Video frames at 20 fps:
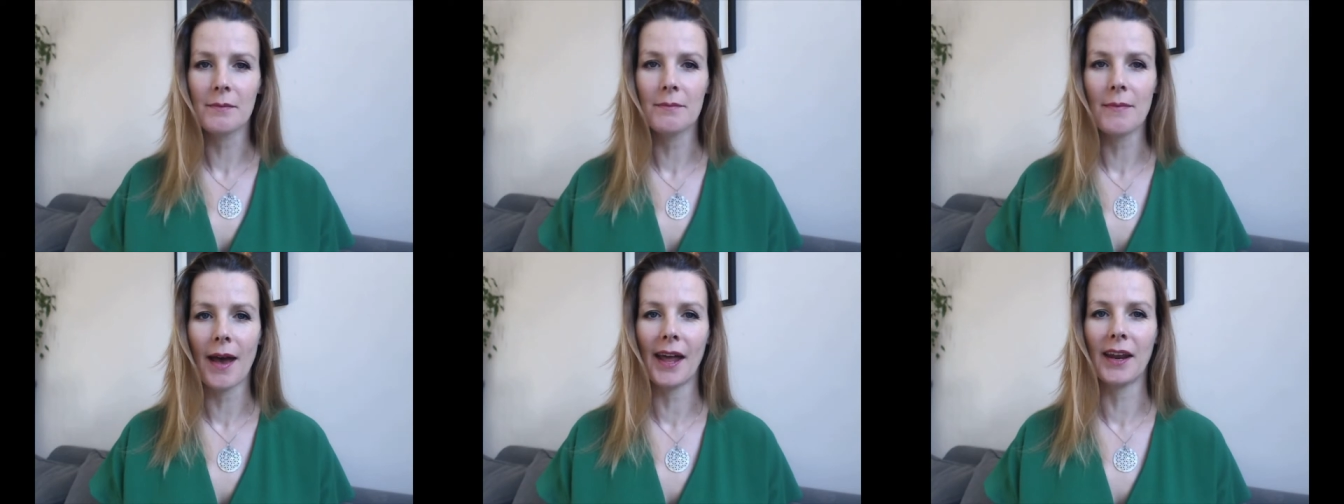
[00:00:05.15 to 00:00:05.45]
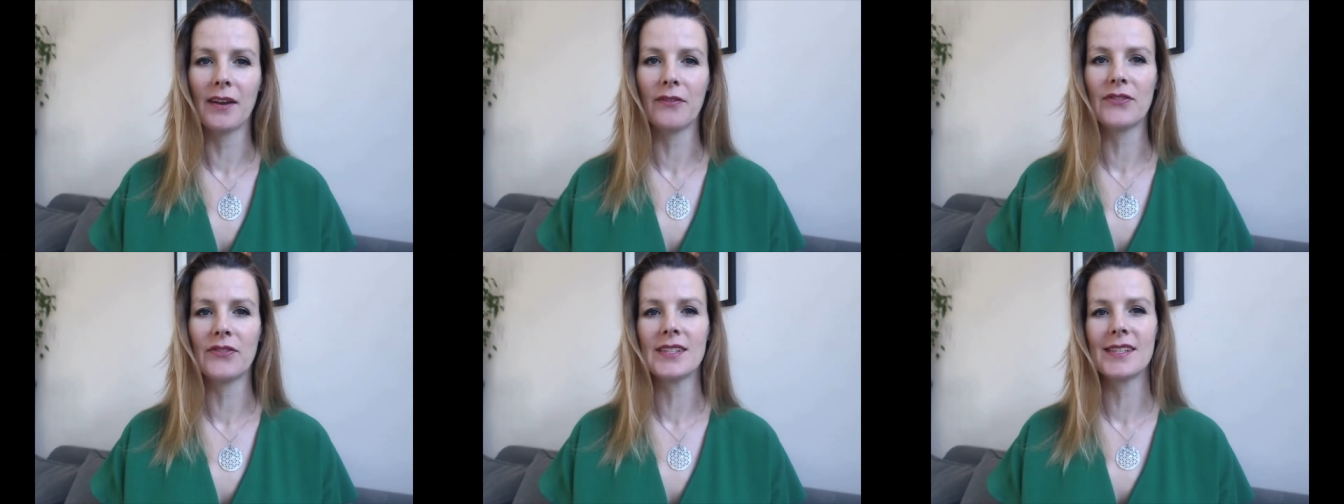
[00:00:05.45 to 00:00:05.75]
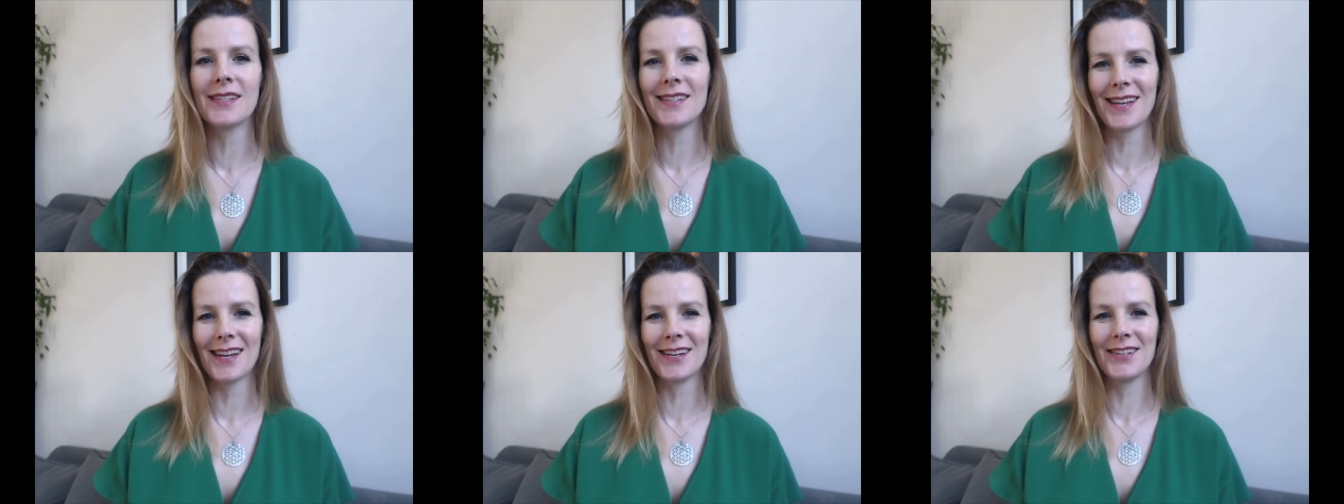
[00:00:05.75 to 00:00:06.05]

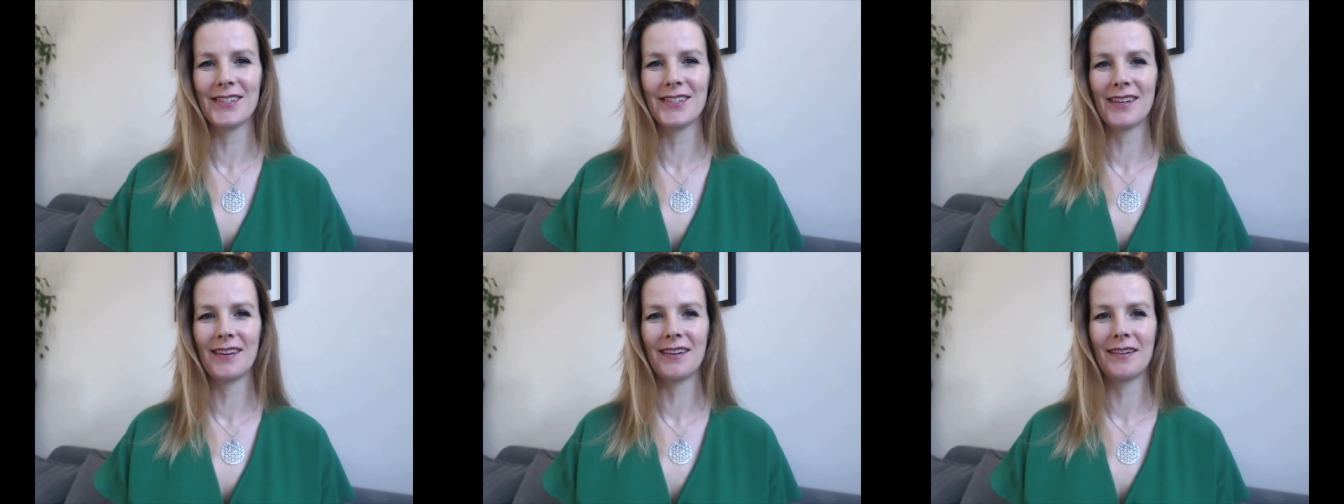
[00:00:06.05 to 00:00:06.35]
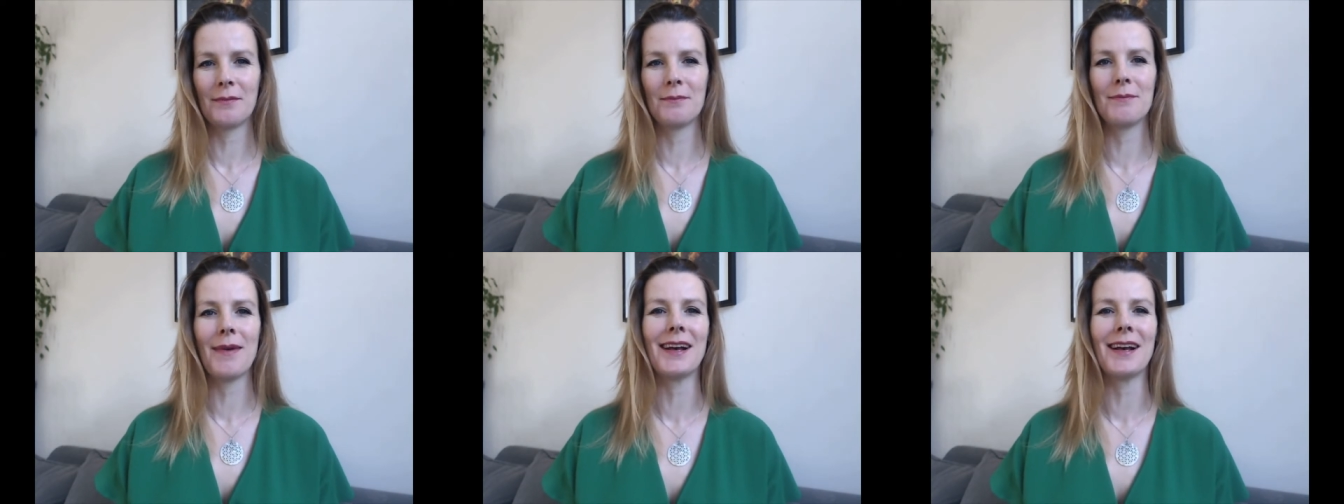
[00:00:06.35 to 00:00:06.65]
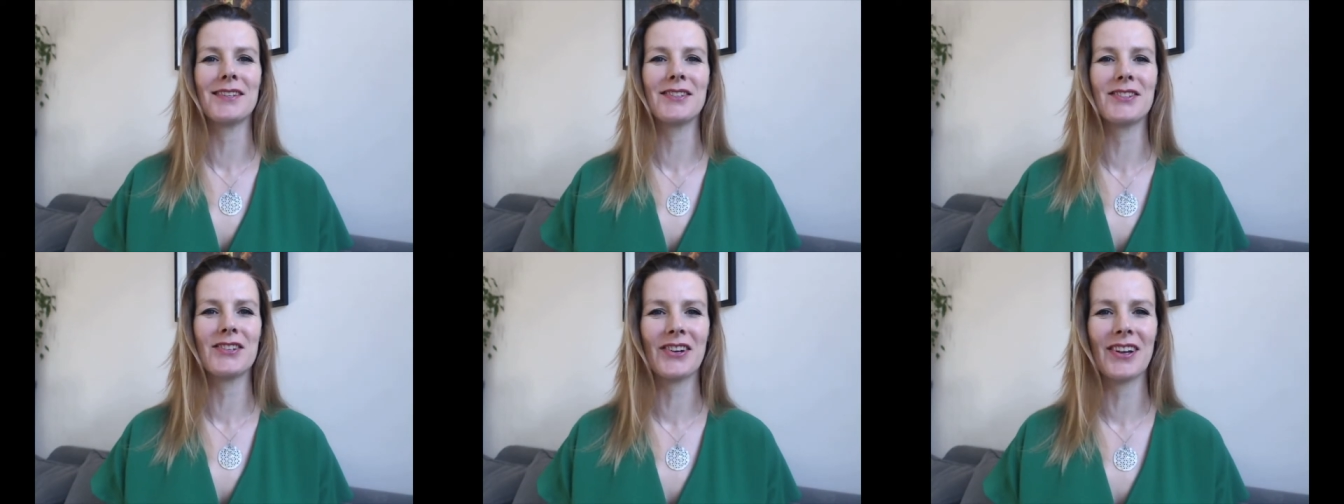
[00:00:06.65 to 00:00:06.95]
manifestation
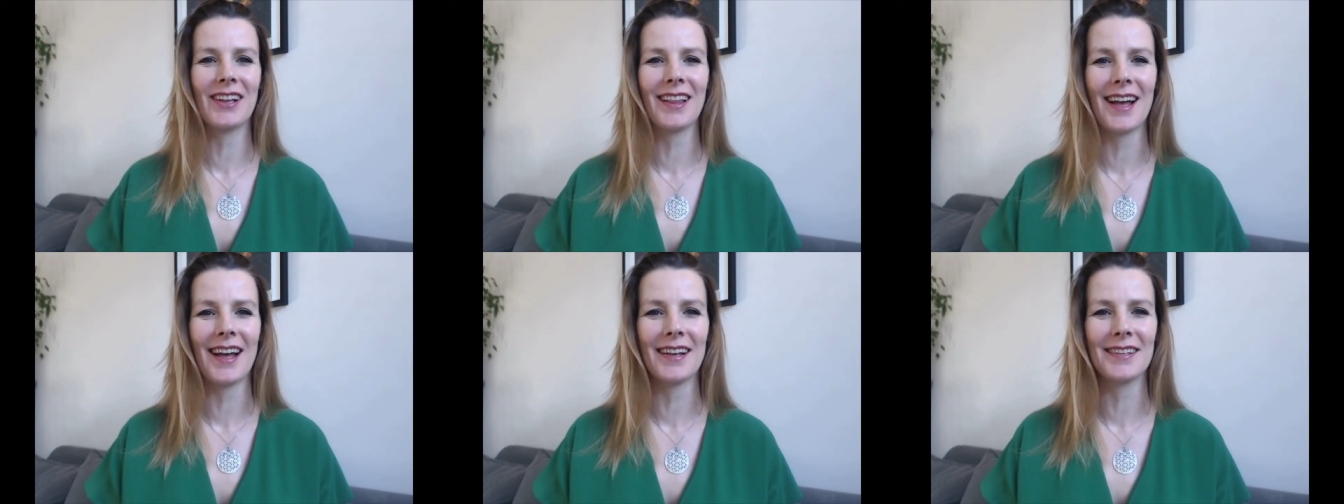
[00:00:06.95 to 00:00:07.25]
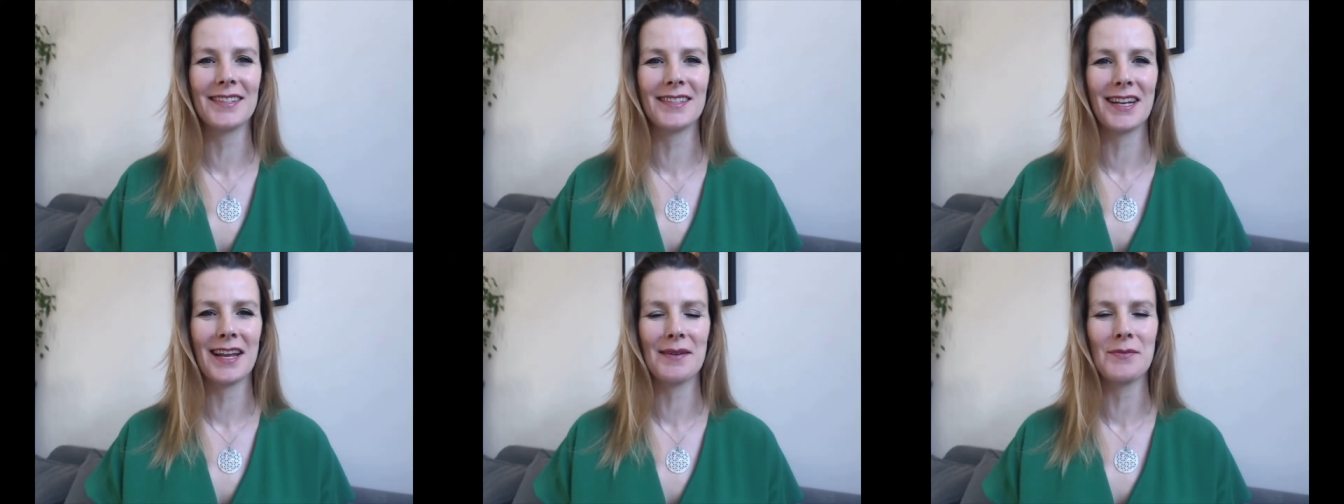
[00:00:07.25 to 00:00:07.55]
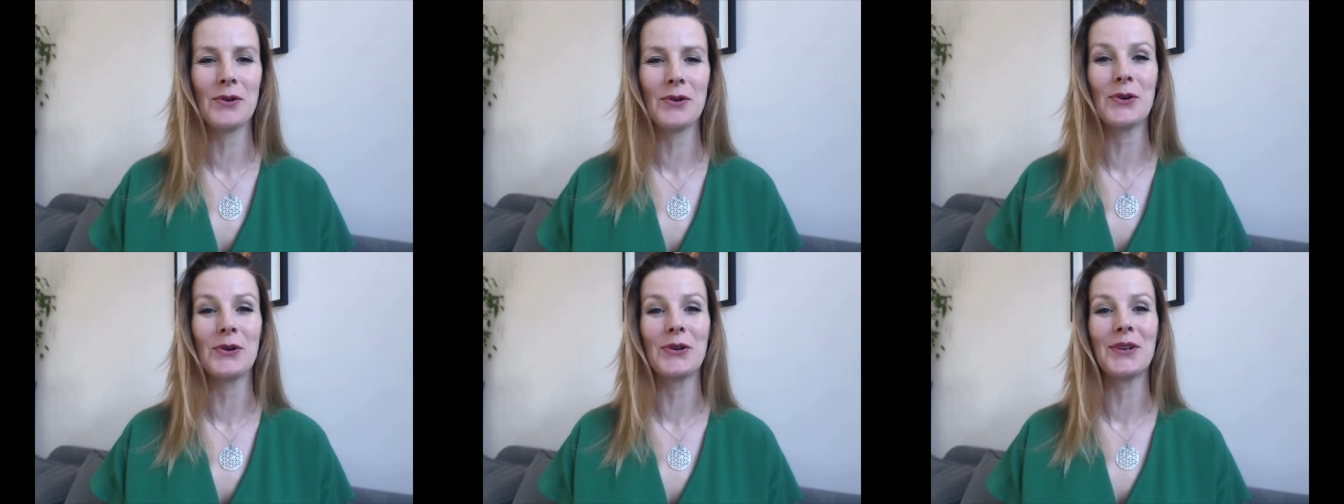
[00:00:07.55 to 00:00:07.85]
masterclass that I'm
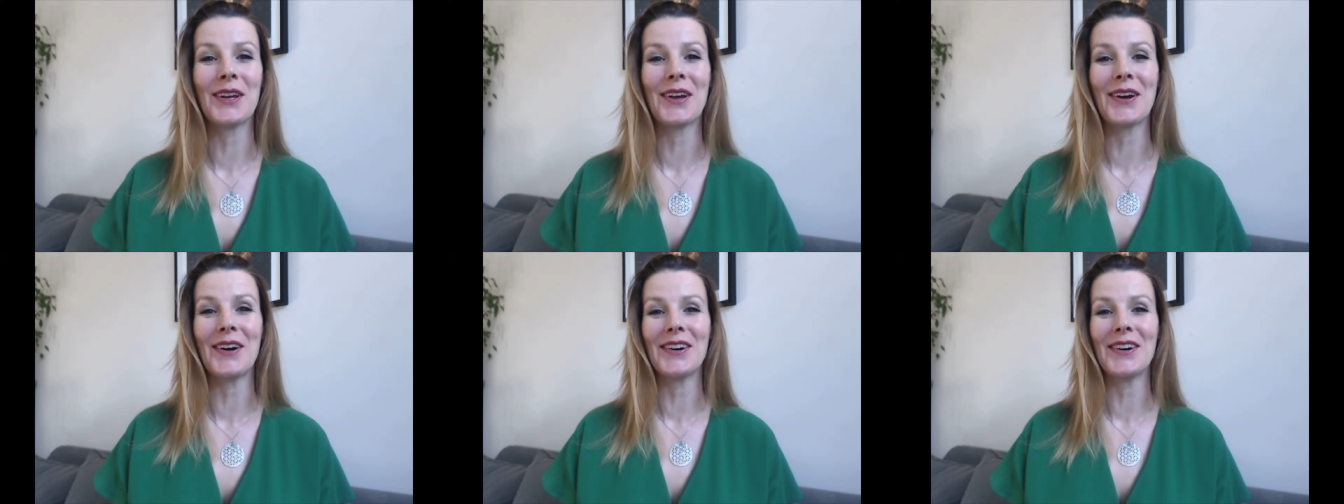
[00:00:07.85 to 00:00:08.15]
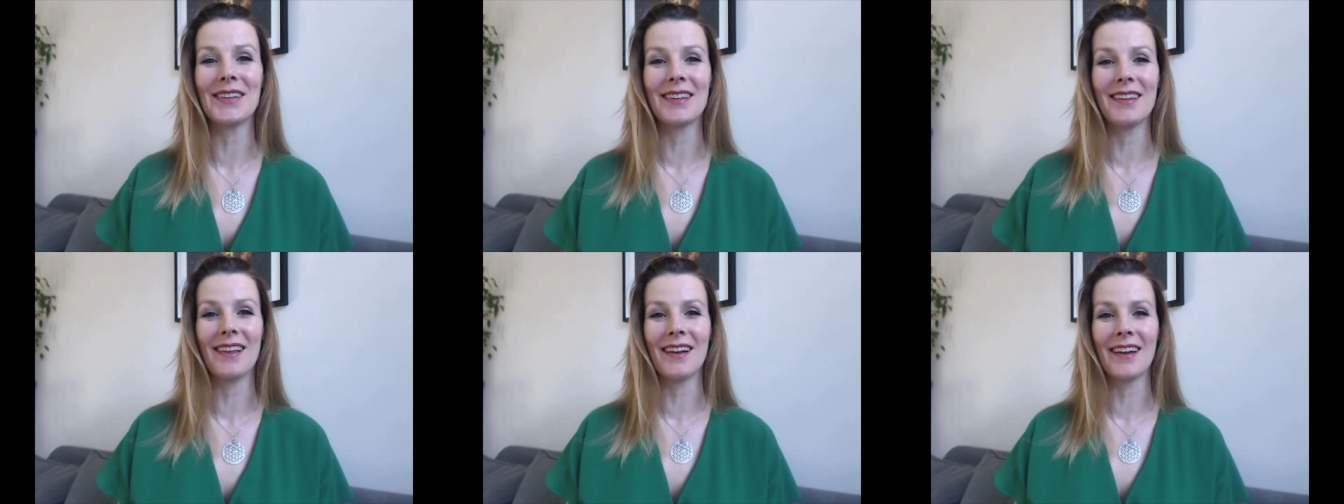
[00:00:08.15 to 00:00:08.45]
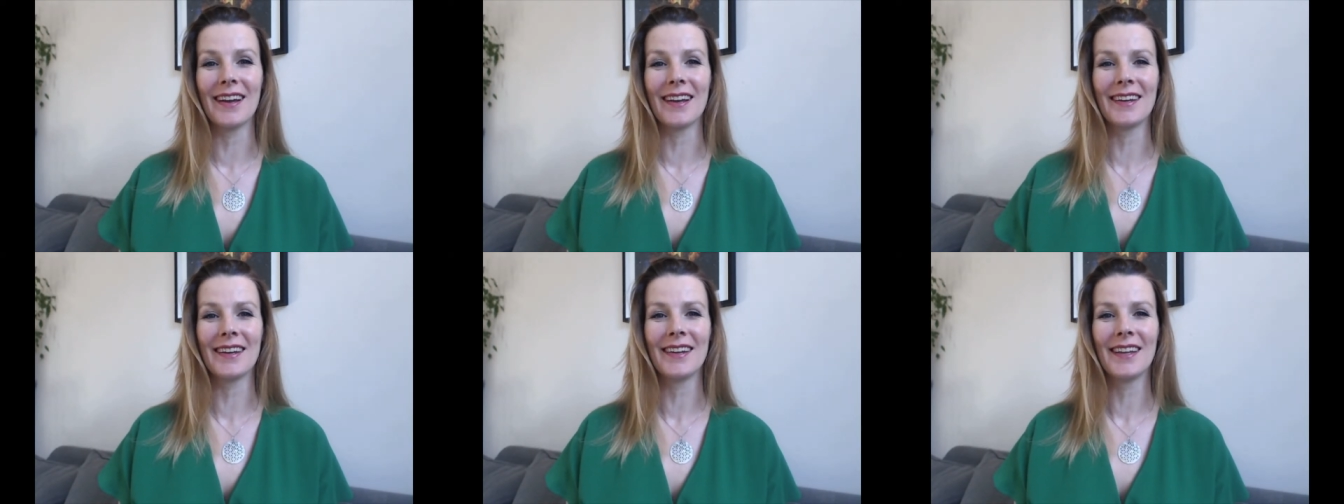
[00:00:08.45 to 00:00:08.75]
holding
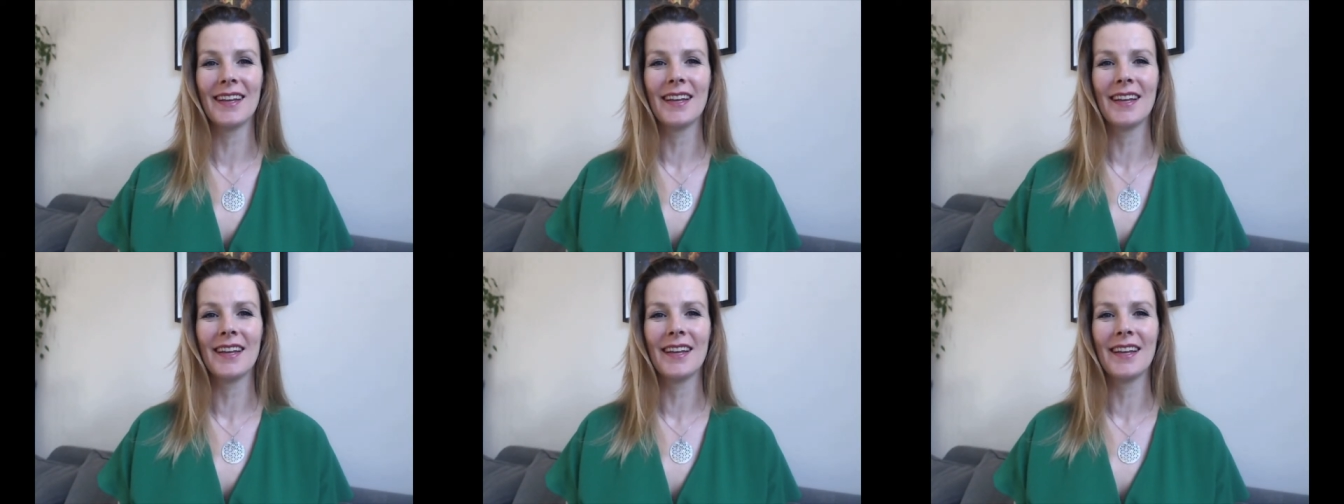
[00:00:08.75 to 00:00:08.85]
online.